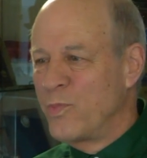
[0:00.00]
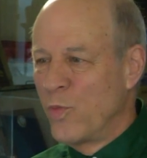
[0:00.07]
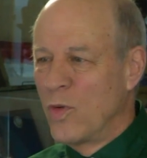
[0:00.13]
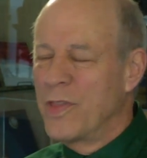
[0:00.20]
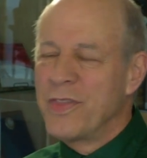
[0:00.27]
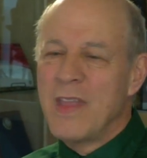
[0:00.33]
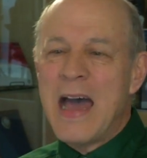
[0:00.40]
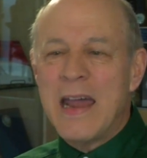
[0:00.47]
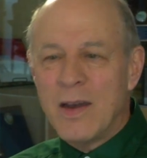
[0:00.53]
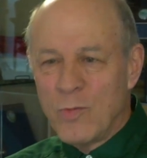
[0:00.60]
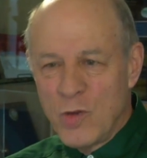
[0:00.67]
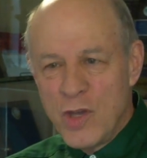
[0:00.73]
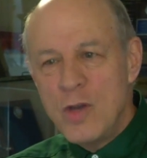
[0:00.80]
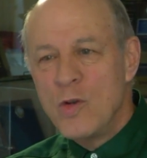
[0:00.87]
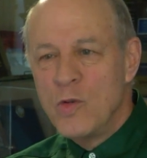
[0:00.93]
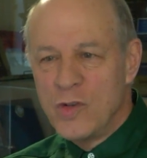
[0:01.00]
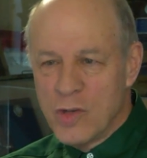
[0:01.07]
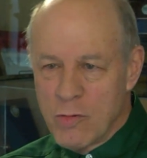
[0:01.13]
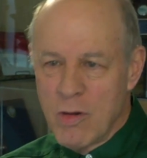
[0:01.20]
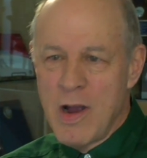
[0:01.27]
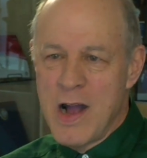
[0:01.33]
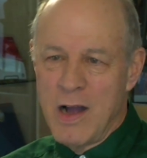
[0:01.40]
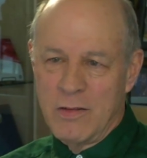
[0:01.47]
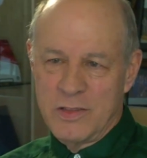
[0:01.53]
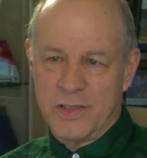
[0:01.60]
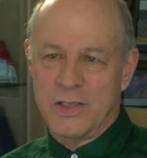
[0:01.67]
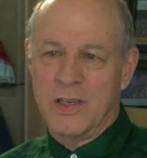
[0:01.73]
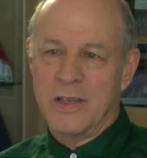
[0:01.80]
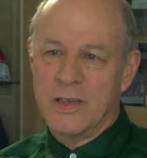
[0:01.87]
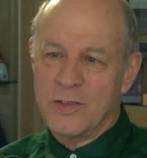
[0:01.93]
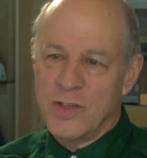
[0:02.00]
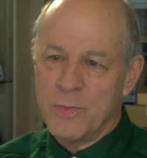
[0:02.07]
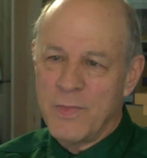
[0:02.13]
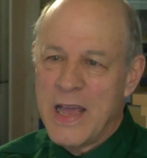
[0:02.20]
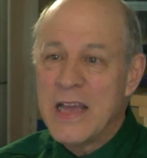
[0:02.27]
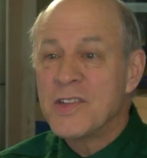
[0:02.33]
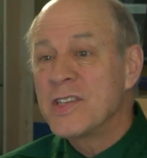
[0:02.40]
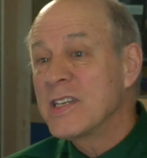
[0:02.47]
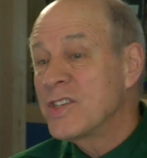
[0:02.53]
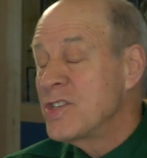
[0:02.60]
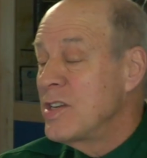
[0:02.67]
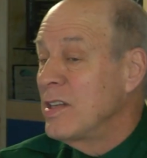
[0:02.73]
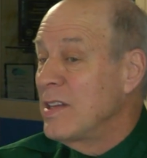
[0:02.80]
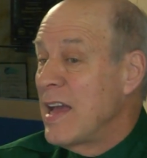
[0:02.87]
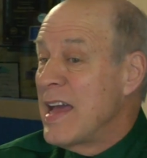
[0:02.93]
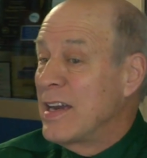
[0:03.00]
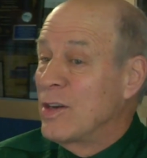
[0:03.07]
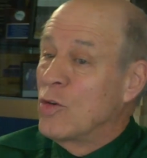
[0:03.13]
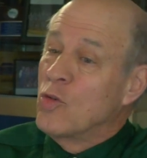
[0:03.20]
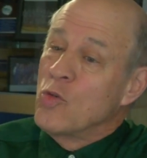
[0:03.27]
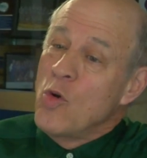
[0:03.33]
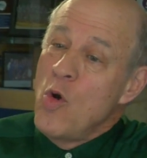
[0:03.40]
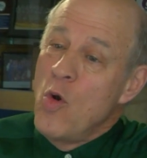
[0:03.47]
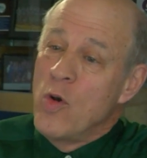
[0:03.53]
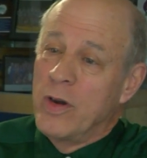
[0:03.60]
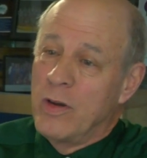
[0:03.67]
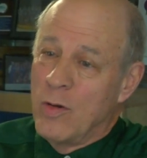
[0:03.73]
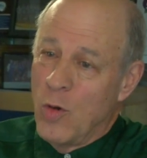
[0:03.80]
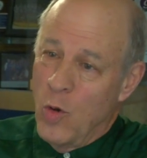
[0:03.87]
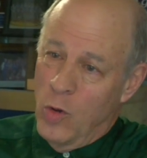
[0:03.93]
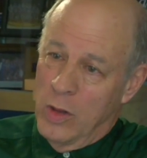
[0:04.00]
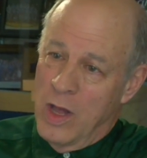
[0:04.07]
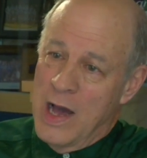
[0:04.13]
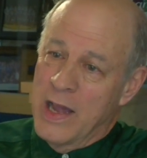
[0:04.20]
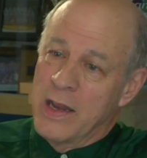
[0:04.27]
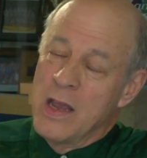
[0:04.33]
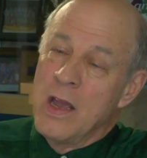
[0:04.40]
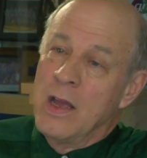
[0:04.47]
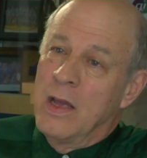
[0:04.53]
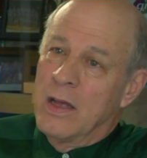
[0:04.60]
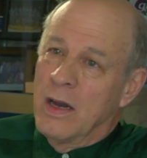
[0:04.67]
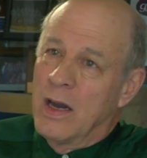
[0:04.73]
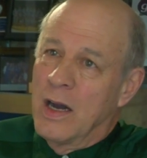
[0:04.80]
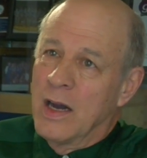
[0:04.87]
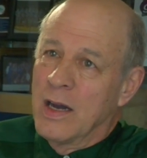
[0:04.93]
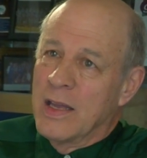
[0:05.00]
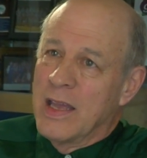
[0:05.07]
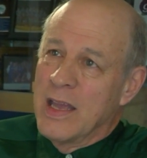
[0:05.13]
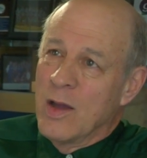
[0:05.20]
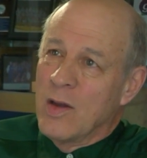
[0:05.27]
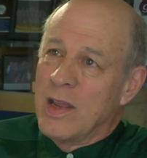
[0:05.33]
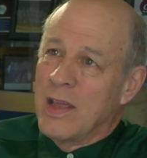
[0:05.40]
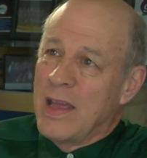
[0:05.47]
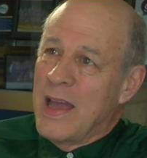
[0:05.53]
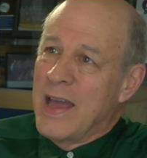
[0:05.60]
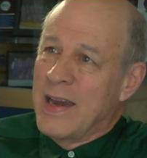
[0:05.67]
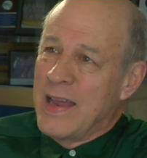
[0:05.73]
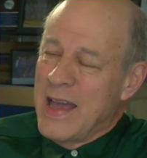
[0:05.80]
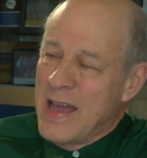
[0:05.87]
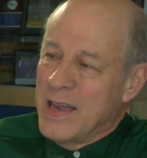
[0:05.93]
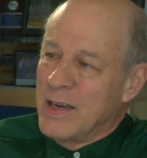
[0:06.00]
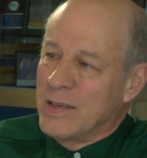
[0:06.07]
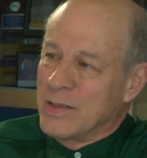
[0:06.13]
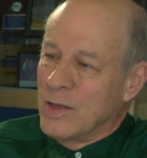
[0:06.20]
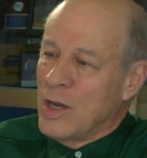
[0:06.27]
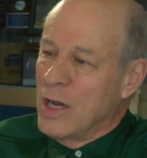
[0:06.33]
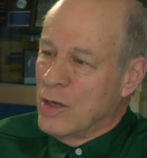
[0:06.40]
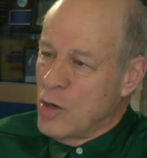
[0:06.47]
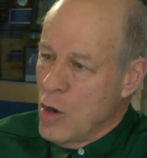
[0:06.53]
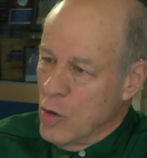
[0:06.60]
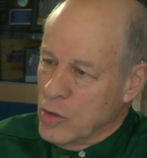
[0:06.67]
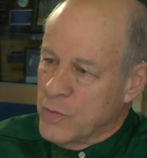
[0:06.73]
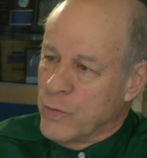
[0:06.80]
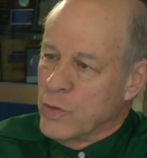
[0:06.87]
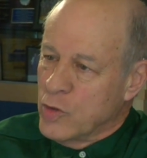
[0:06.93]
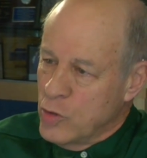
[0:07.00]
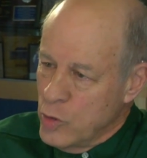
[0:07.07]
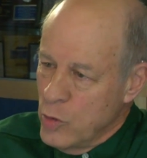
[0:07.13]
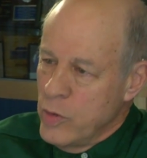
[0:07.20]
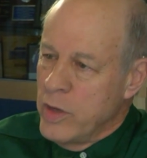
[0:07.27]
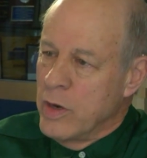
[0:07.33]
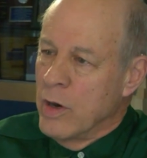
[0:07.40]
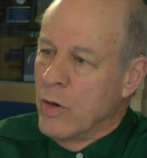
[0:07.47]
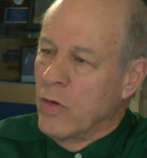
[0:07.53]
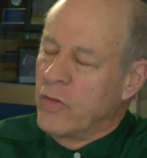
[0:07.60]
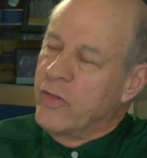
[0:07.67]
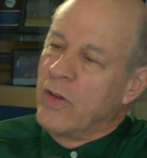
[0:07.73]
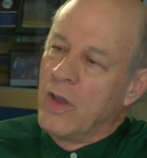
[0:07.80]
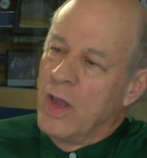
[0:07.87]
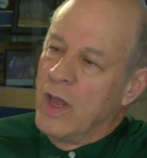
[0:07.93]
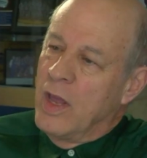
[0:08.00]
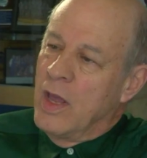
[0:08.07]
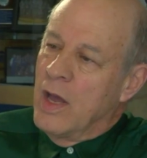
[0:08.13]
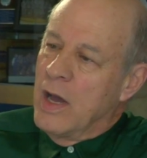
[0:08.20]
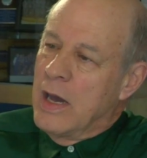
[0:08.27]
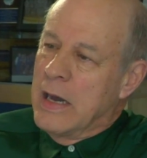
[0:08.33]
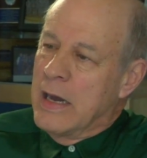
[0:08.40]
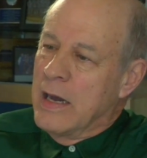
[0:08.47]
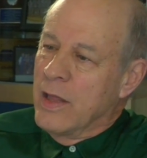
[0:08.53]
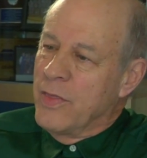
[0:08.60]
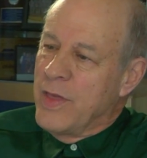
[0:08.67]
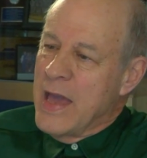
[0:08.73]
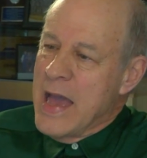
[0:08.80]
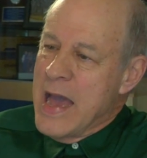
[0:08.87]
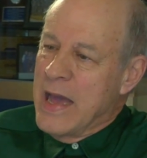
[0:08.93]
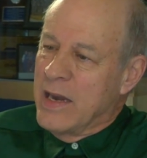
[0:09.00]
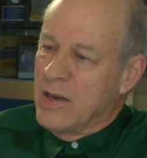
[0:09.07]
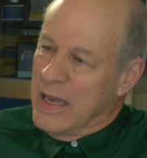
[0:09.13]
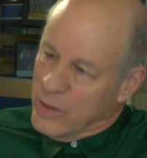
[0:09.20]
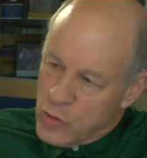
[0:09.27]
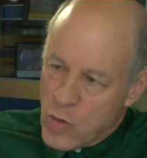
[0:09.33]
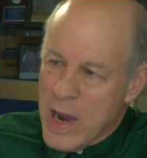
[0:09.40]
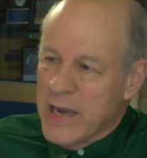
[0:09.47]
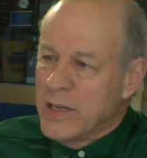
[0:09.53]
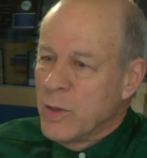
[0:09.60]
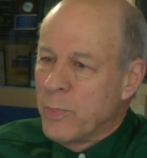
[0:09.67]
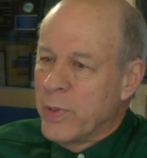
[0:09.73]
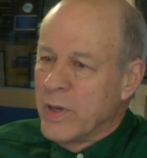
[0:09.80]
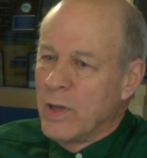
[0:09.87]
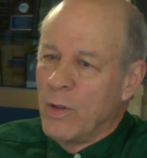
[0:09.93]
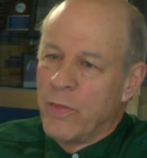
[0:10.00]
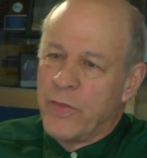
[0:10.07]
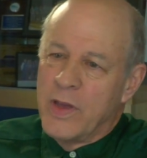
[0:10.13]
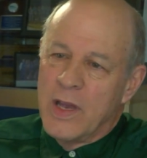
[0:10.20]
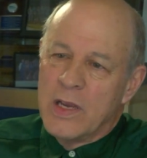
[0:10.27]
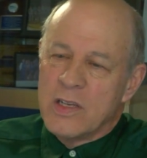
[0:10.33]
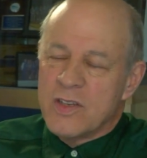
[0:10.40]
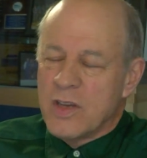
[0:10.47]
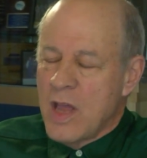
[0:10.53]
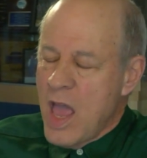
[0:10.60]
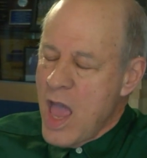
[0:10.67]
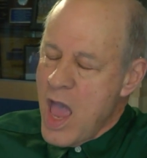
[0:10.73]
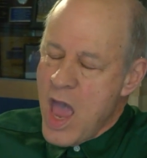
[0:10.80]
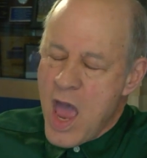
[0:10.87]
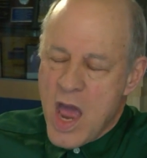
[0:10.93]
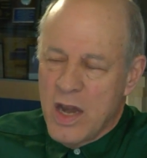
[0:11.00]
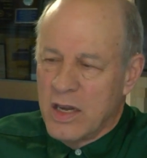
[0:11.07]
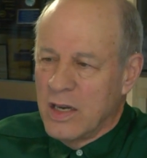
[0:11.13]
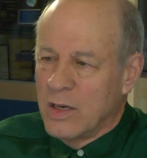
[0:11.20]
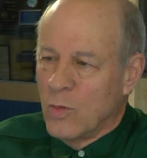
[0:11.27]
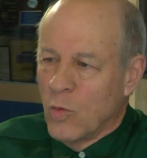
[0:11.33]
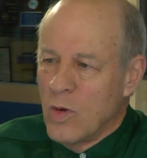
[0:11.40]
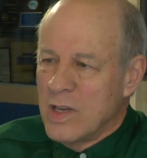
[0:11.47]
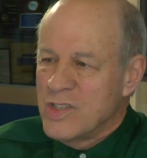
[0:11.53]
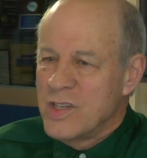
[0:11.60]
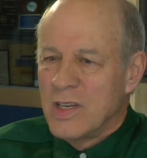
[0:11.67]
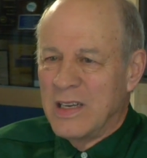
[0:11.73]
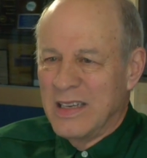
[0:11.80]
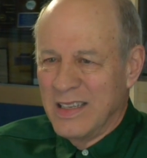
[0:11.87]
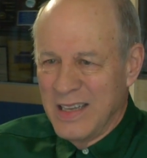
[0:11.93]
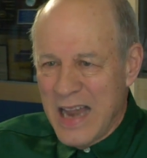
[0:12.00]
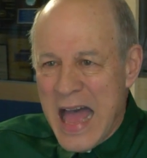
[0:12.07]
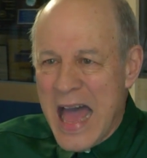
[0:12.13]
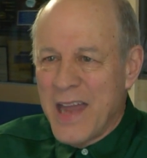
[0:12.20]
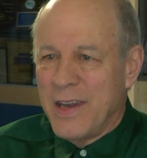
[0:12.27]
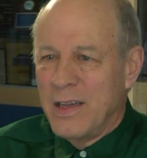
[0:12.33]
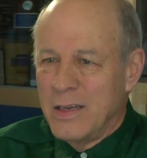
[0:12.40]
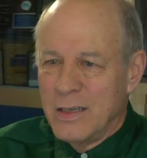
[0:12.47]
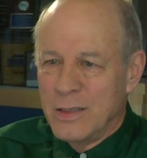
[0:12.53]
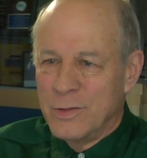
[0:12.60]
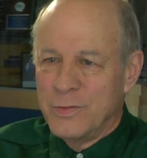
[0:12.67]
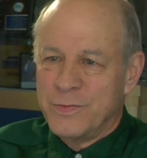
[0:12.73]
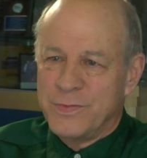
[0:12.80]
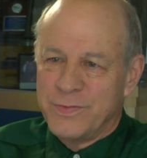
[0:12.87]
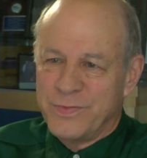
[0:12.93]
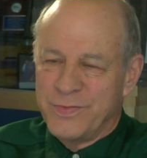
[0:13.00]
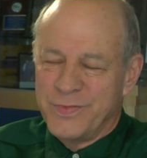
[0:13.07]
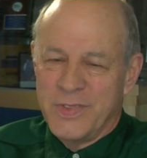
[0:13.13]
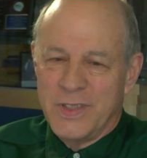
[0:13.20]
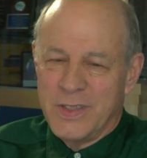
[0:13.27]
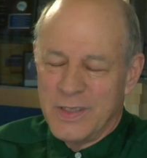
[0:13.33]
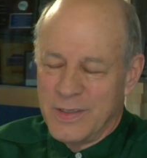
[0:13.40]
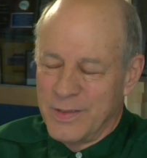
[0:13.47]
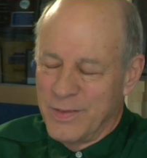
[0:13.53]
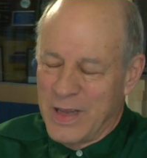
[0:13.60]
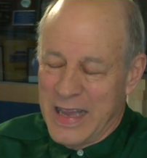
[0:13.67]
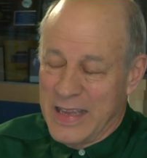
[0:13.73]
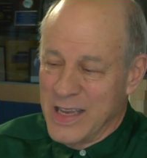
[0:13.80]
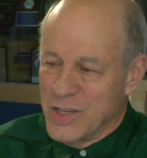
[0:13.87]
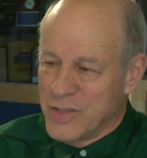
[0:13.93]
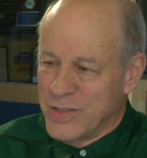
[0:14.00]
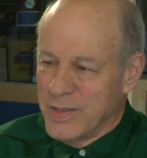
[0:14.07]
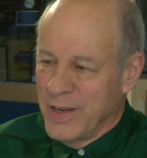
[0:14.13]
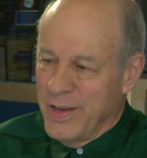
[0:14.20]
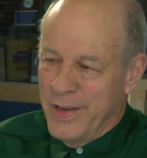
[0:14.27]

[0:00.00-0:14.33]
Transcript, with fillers: with not huge crowds. Uh, gymnastics still hadn't grown a whole lot. Uh, it had had a, a, coach for two years uh, that had tried to build things, and there wasn't a lot of, uh, I guess,